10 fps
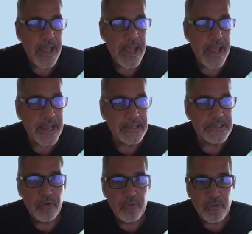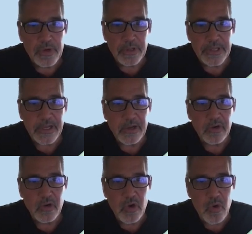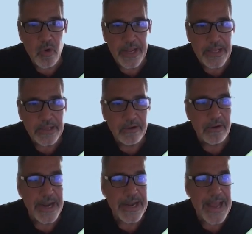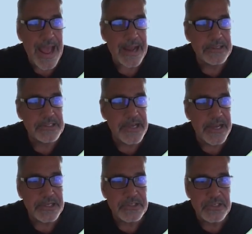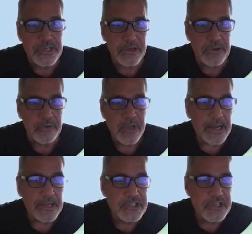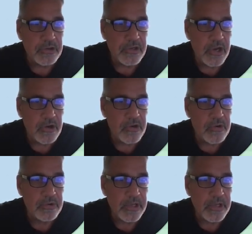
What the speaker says: has really quick, great access to Chilco.